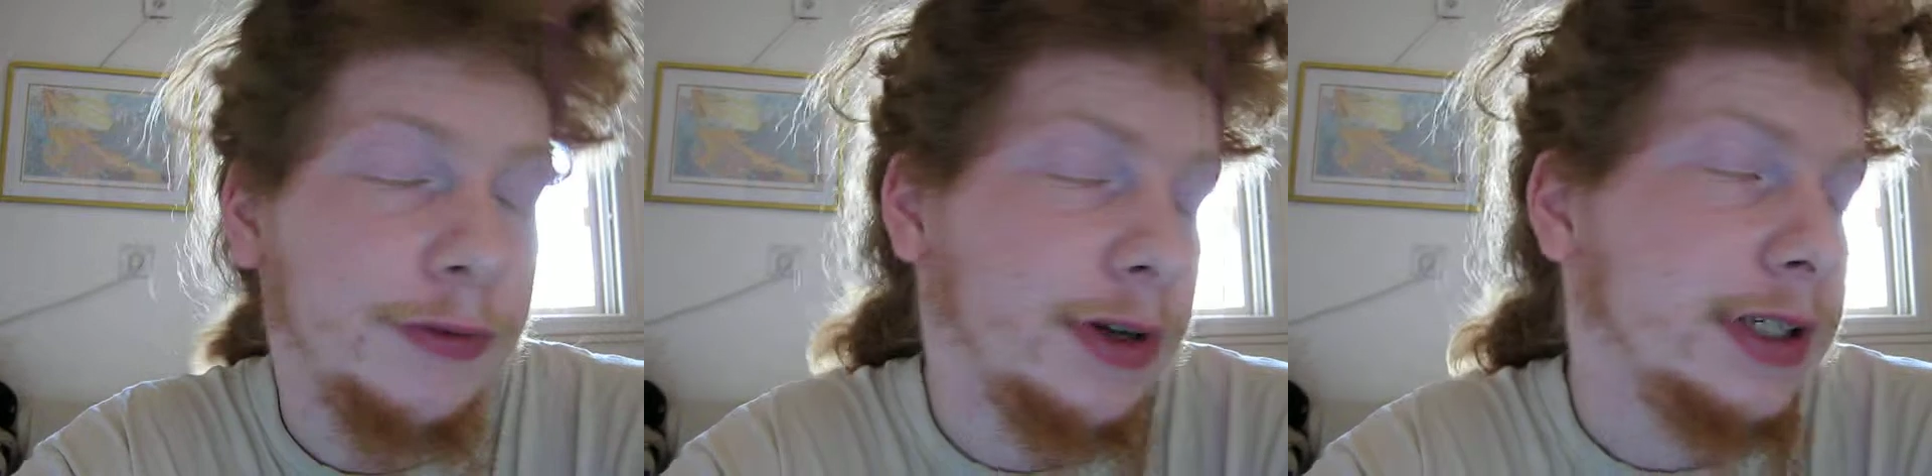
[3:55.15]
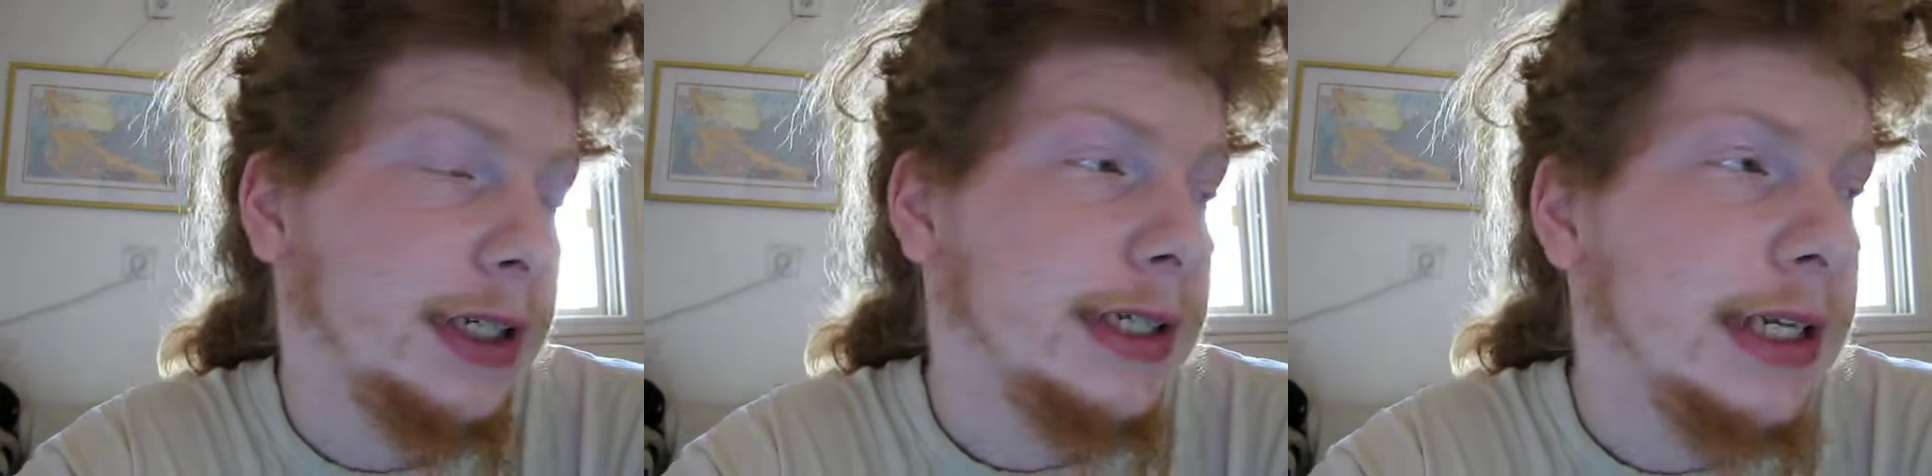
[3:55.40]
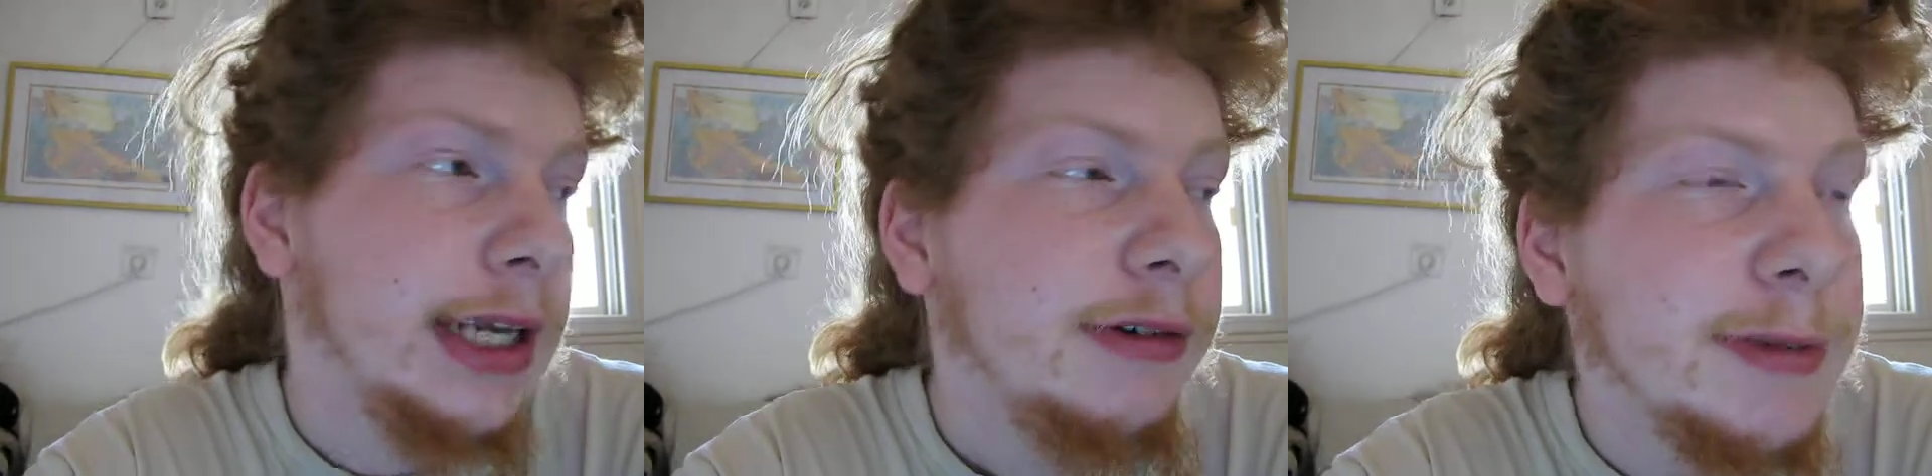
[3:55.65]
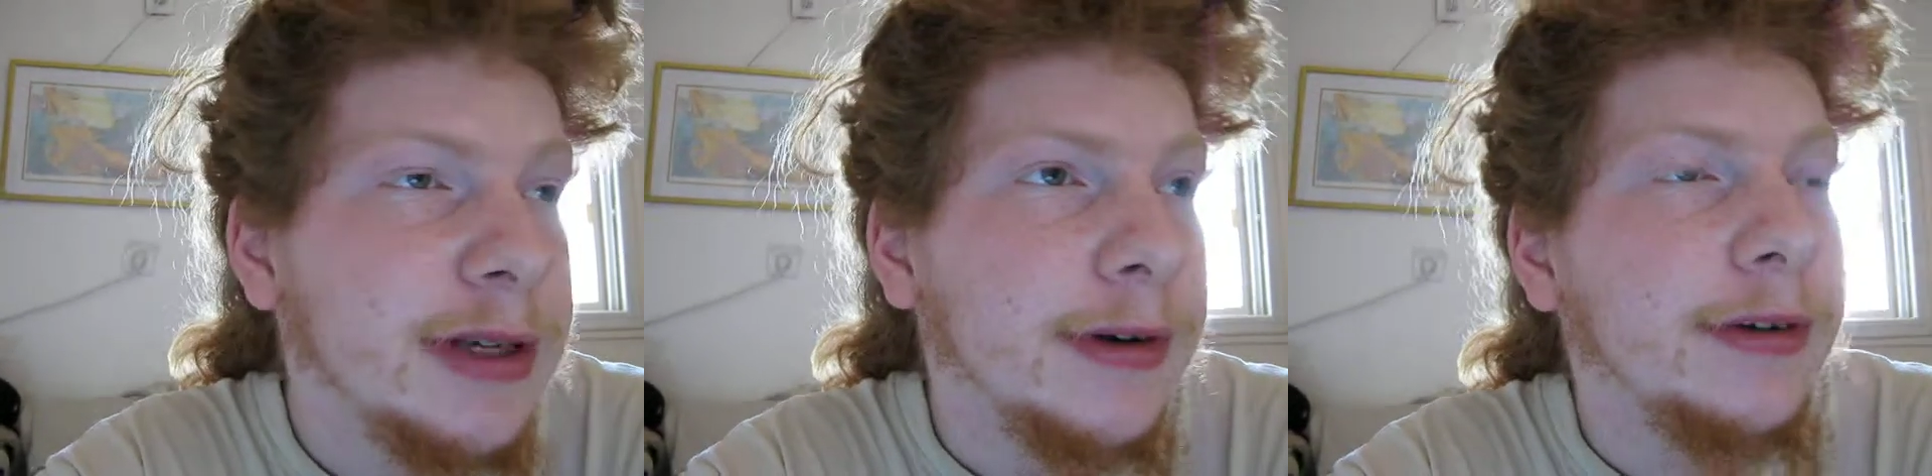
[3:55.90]
first things he did was
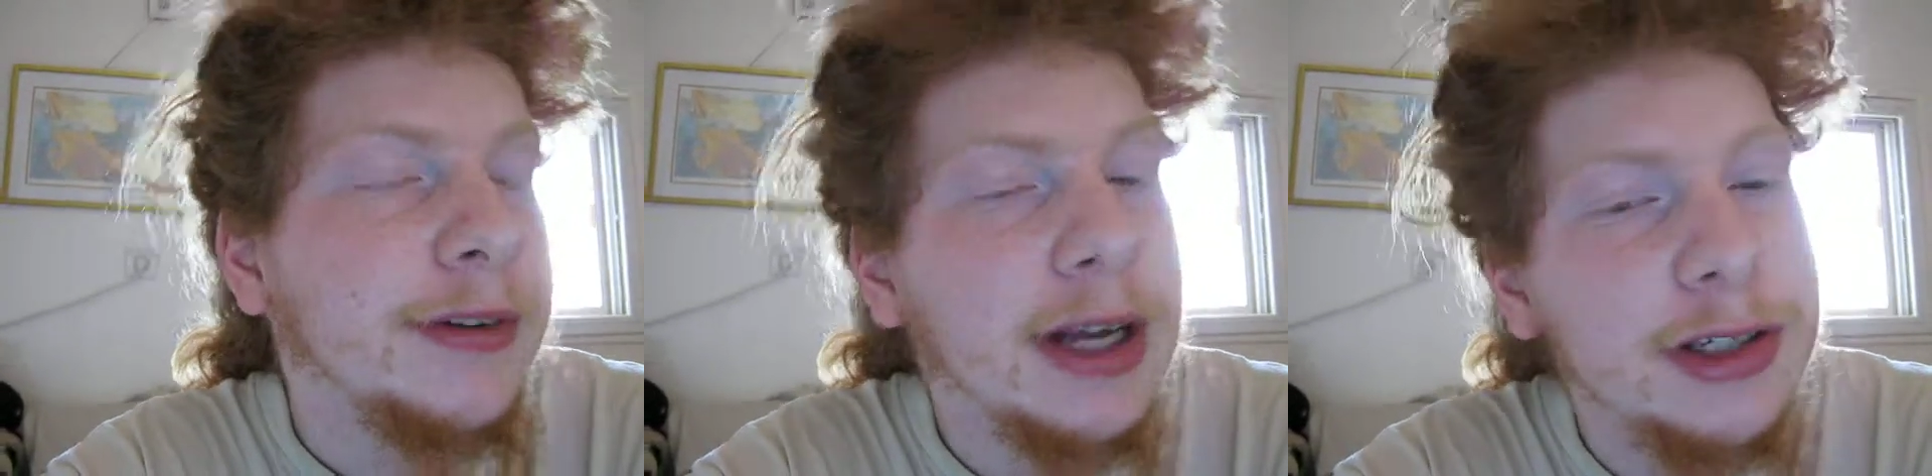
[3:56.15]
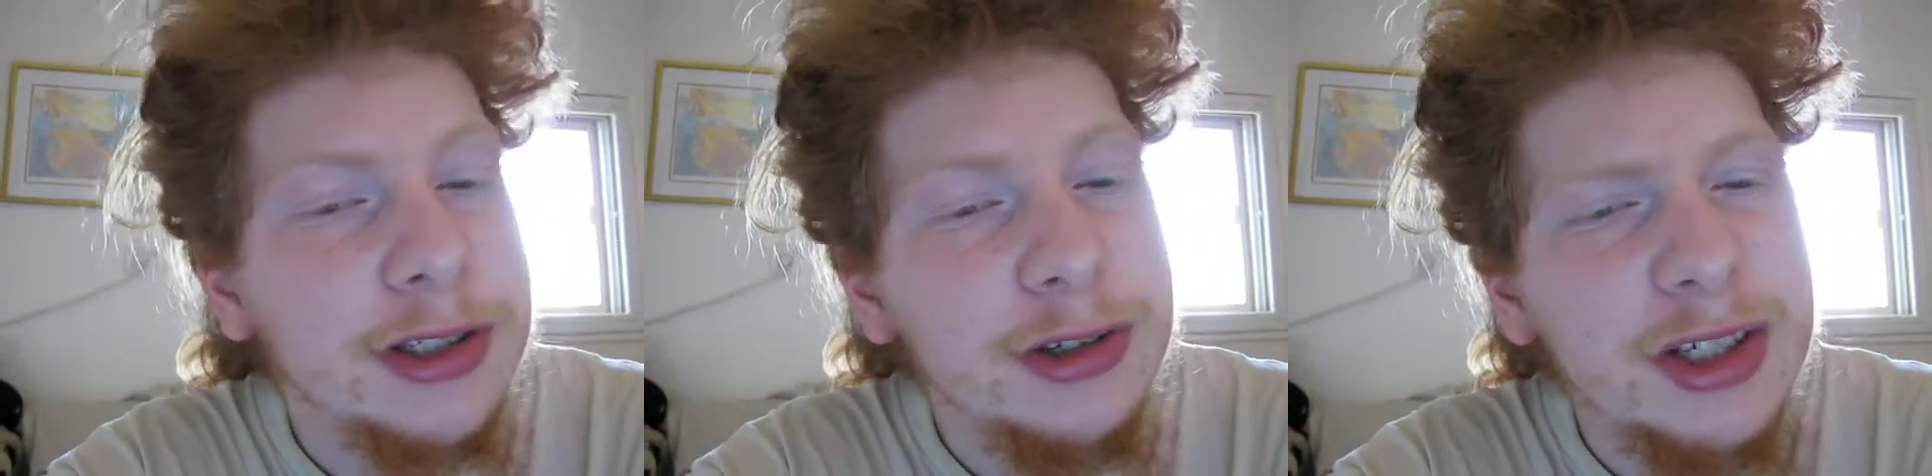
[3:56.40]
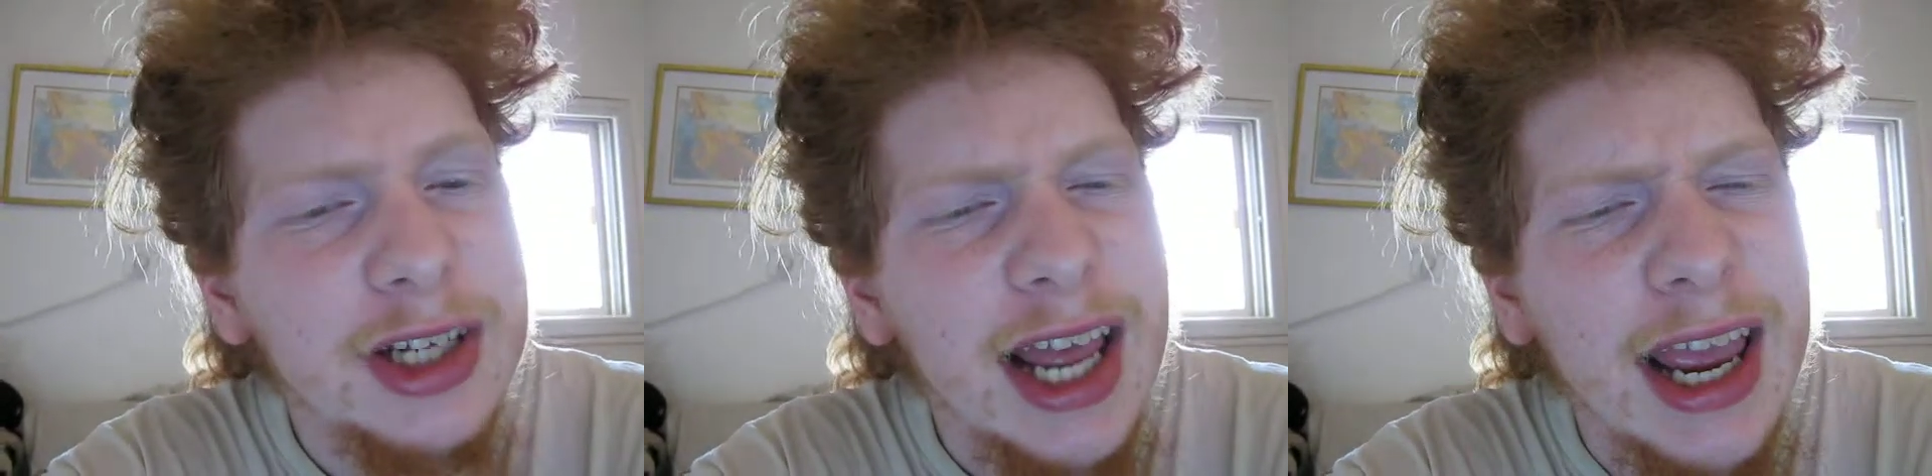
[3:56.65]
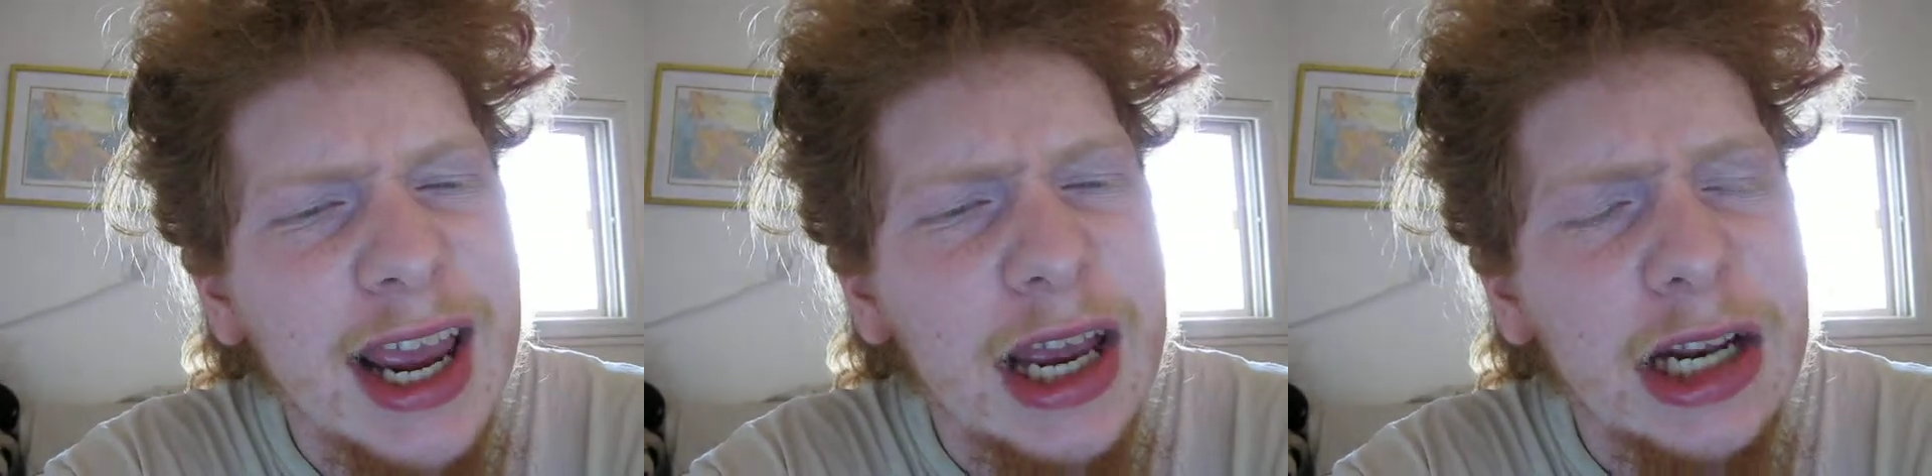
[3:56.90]
mess around with the Constitution,
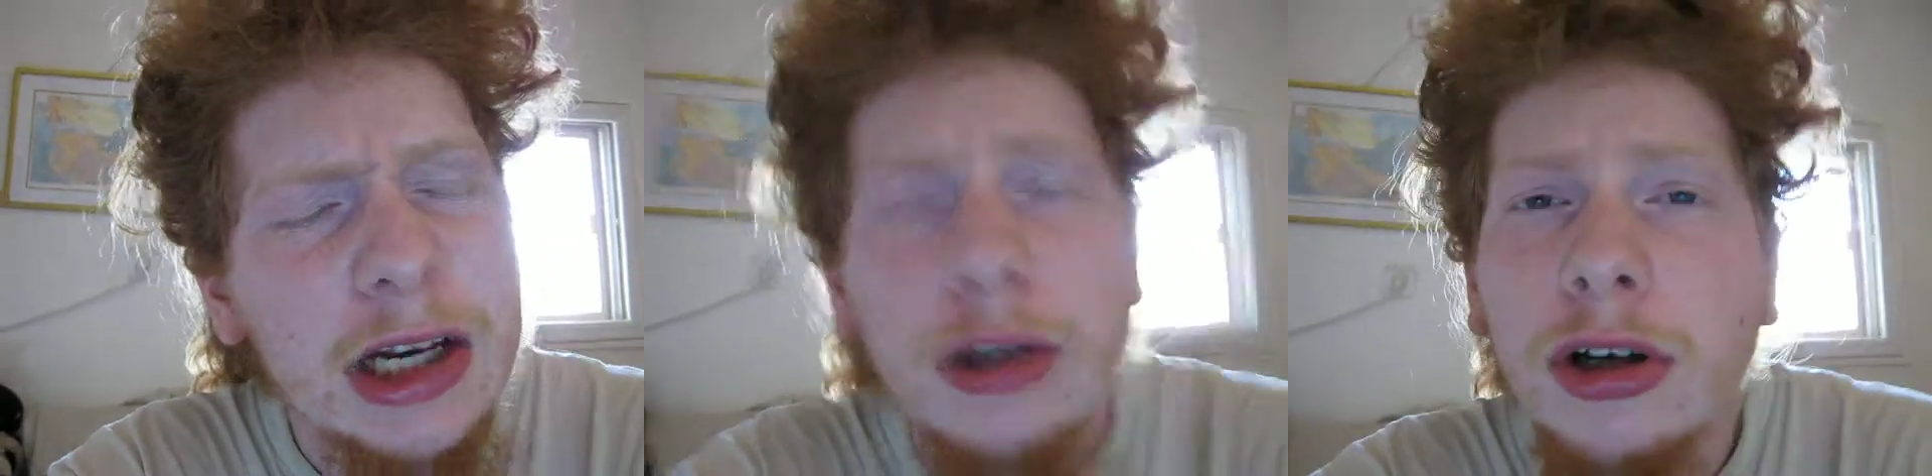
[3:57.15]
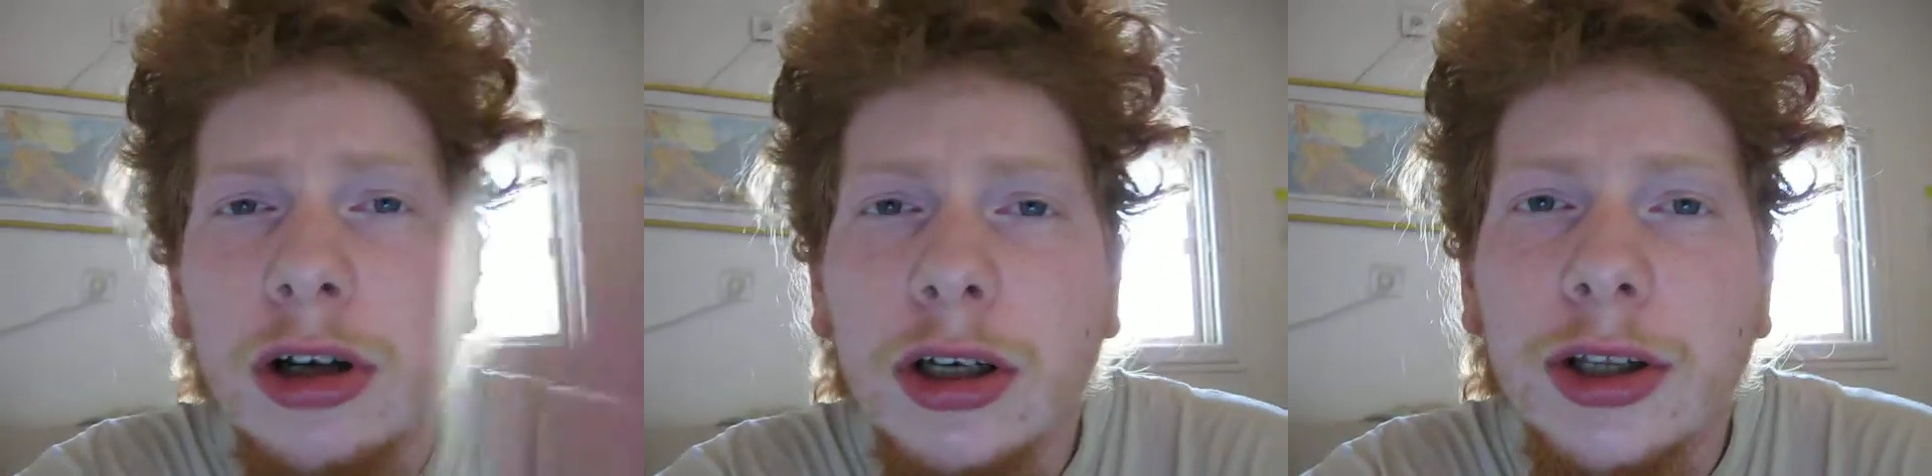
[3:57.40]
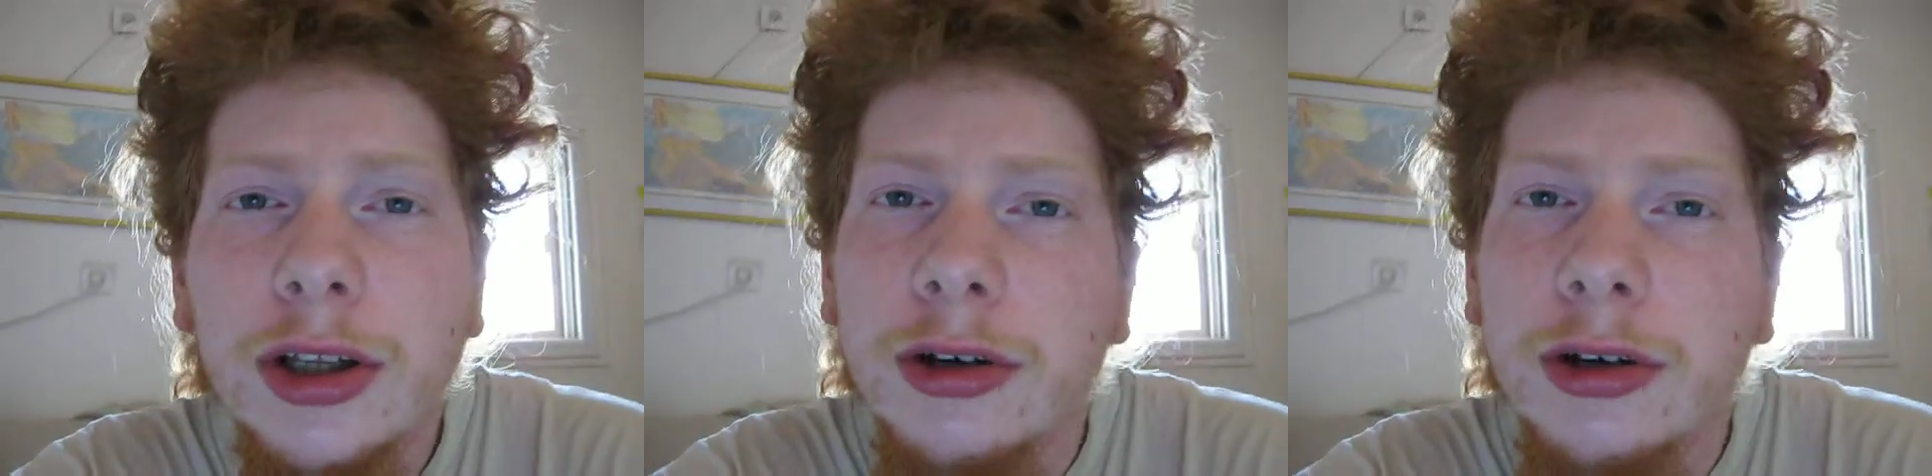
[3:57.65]
and look,